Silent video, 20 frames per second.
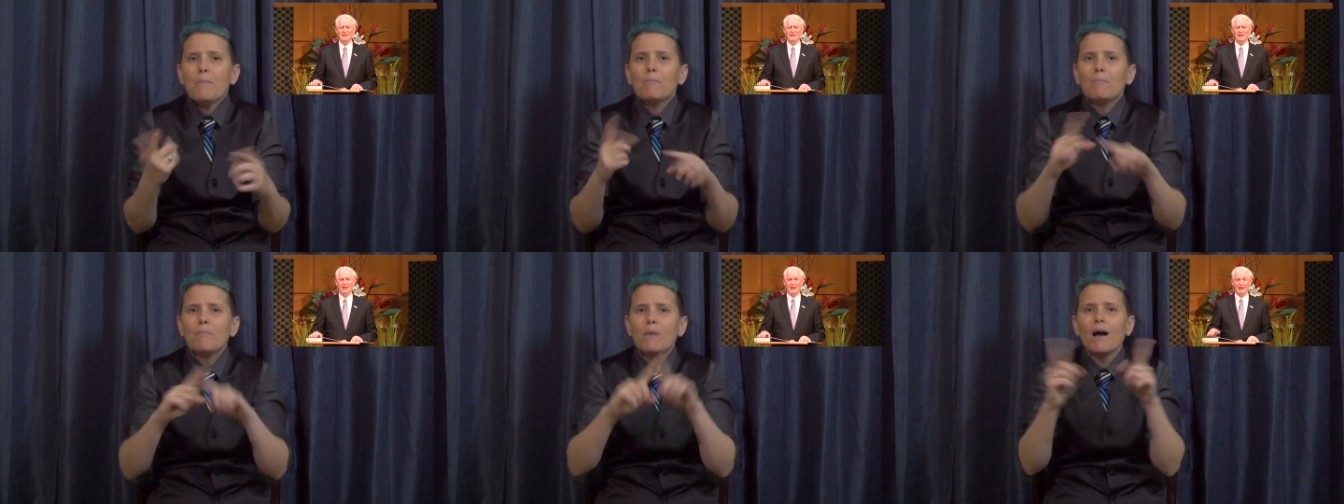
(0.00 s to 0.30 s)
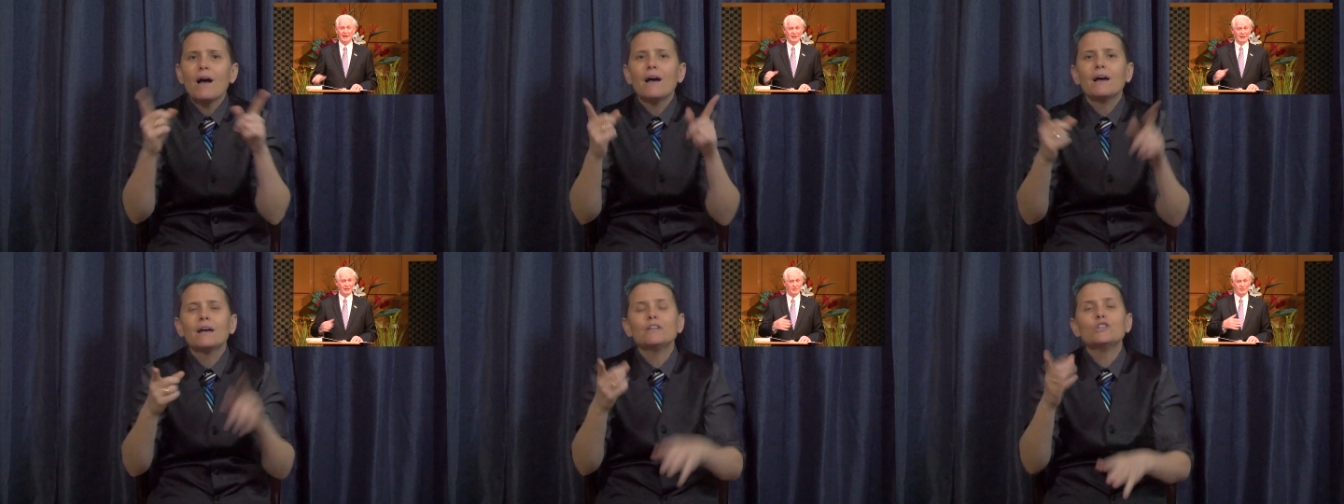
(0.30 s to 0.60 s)
and
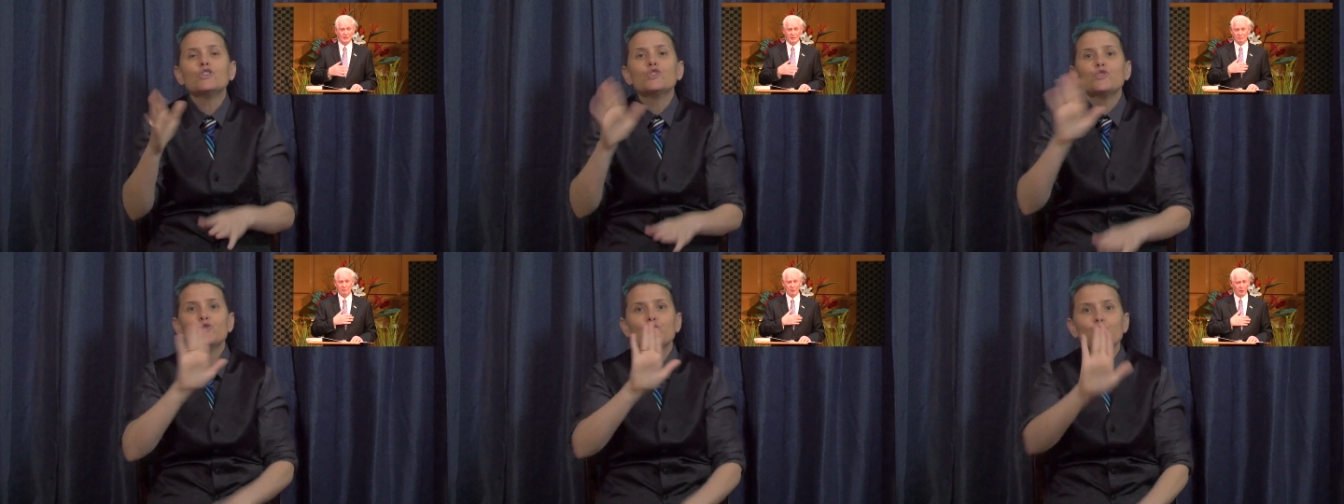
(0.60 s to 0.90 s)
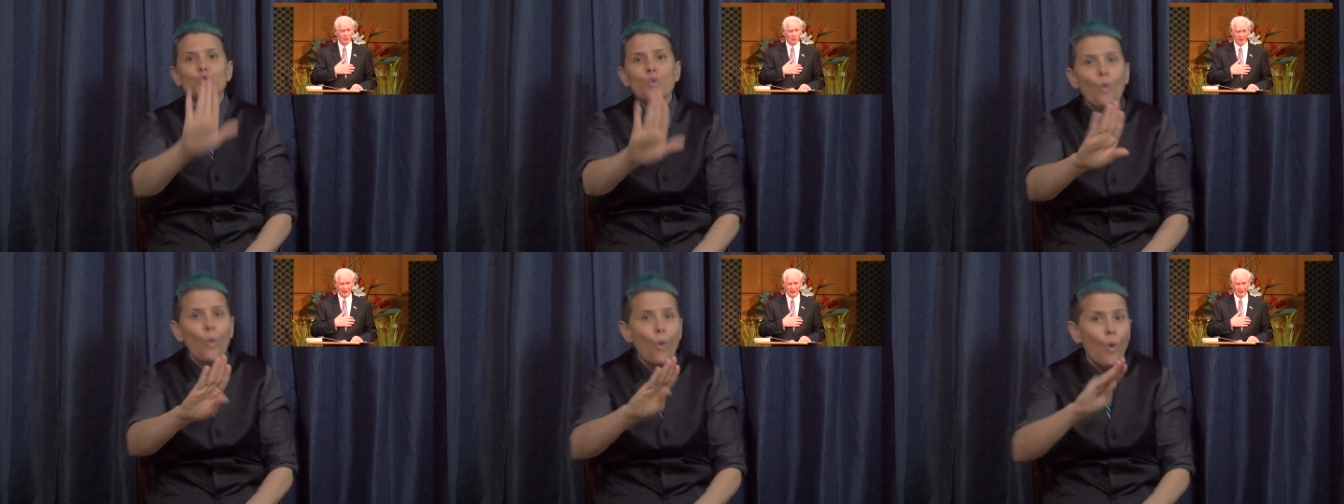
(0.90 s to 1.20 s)
it is
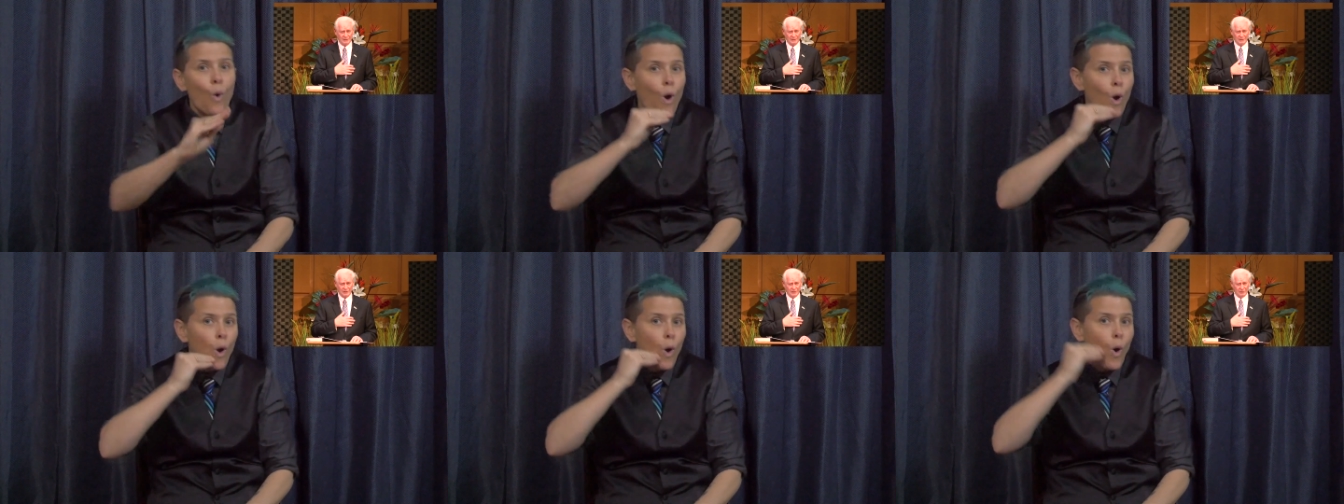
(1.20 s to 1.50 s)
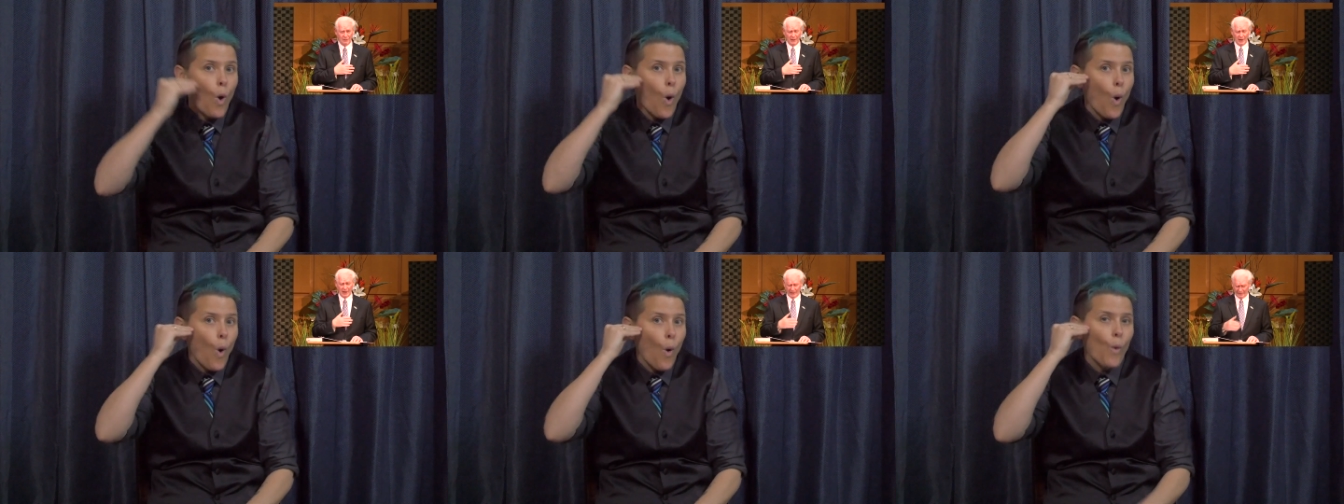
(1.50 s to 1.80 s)
important
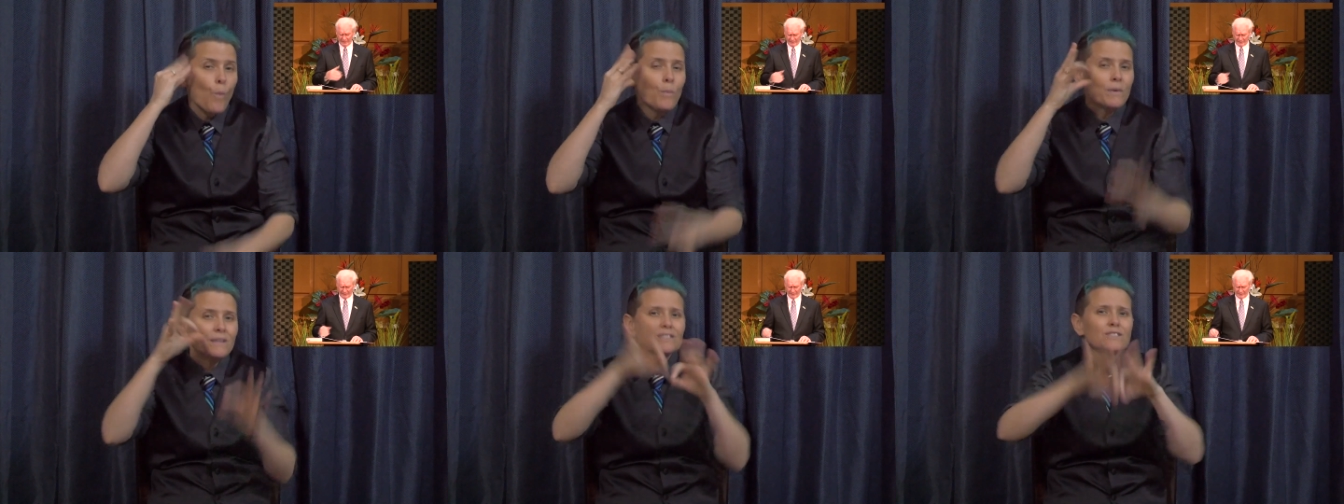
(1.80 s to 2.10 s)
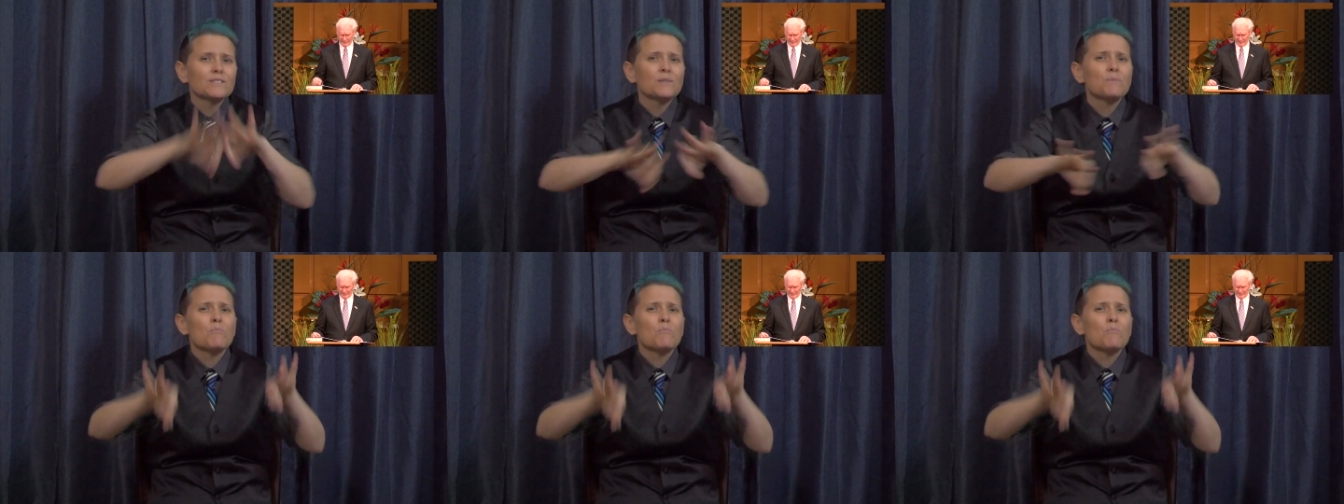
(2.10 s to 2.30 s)
to us.